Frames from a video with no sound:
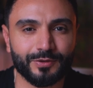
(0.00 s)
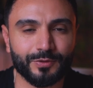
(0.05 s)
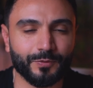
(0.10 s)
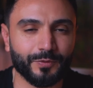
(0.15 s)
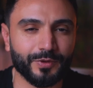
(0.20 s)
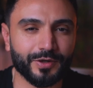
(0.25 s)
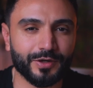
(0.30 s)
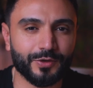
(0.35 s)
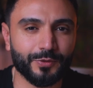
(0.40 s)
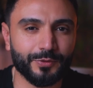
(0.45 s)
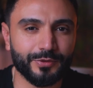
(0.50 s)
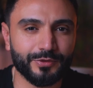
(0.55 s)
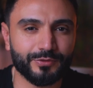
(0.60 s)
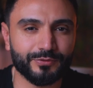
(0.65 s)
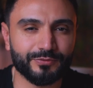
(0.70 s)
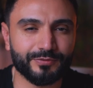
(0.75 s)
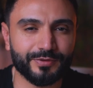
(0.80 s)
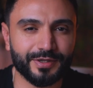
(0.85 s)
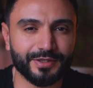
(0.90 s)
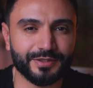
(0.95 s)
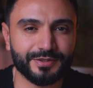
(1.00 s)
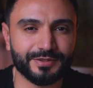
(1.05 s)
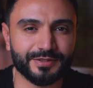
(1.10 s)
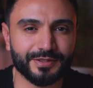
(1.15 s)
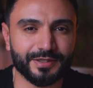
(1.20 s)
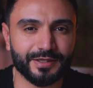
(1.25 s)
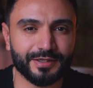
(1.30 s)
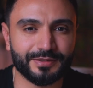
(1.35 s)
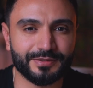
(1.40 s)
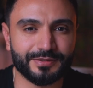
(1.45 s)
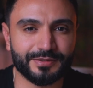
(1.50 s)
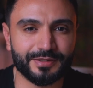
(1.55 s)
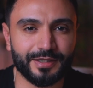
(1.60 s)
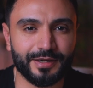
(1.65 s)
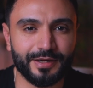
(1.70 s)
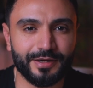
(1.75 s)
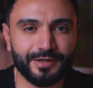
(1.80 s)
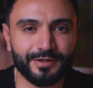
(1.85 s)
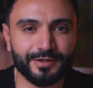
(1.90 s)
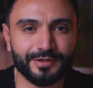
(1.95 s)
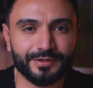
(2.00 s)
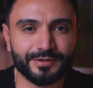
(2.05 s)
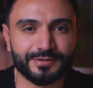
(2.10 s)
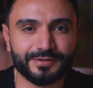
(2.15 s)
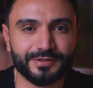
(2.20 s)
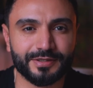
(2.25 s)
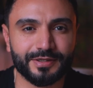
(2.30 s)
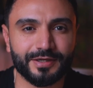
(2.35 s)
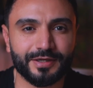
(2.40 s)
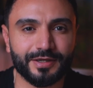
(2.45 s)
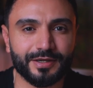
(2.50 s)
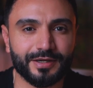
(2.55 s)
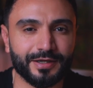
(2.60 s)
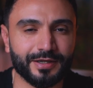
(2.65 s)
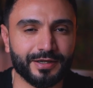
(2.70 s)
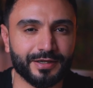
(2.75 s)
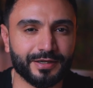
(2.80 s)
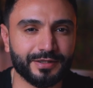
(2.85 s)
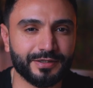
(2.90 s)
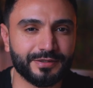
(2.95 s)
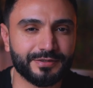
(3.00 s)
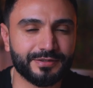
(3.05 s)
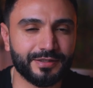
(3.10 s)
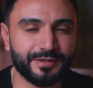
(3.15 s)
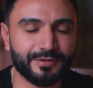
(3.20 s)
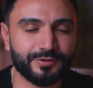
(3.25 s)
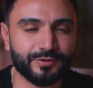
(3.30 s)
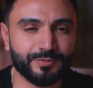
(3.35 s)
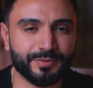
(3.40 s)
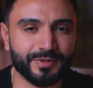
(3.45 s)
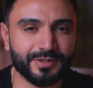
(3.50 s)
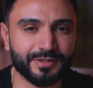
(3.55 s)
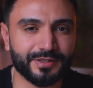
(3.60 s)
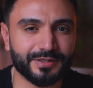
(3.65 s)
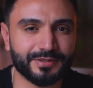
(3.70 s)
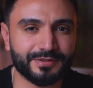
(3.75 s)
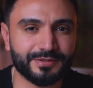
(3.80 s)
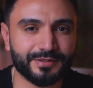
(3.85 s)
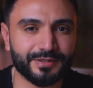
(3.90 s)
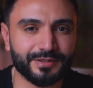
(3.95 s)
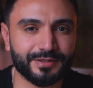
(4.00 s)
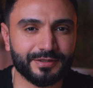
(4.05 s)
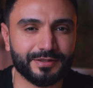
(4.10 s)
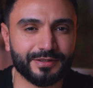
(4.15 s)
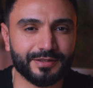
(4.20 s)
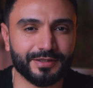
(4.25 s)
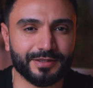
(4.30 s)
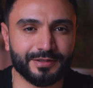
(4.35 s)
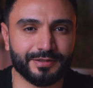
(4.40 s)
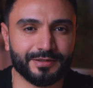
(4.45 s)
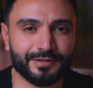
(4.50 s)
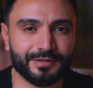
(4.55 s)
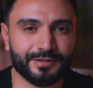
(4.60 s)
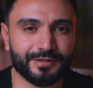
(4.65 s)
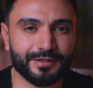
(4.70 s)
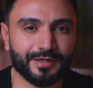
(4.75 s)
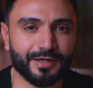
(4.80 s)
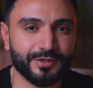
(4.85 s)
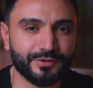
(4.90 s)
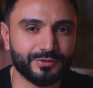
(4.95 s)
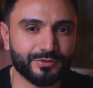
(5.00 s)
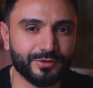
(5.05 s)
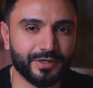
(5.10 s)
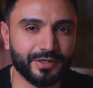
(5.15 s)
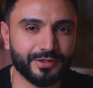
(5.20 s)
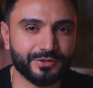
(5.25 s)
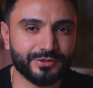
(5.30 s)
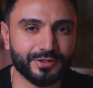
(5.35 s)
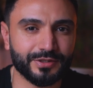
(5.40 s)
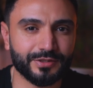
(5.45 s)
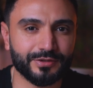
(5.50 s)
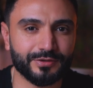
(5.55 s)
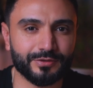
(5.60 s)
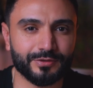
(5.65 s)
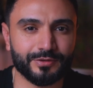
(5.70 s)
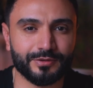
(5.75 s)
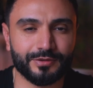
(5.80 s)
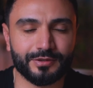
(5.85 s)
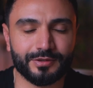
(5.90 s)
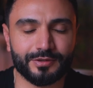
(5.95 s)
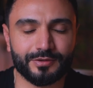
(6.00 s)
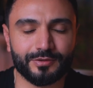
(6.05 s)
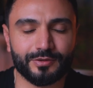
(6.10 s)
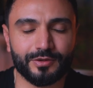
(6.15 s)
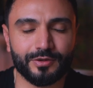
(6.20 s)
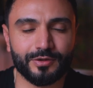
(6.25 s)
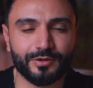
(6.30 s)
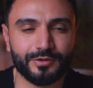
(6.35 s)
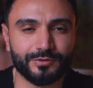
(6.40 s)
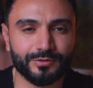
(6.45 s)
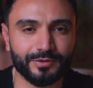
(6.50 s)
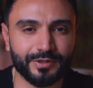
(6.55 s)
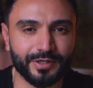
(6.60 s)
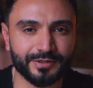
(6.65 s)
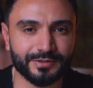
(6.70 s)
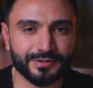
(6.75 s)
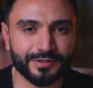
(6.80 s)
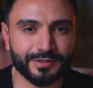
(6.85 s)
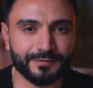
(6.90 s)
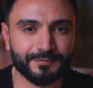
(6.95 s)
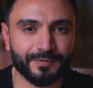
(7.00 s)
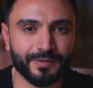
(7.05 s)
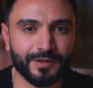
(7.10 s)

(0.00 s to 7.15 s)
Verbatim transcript: we are going to find that the layers are easily to be tested in isolation or all together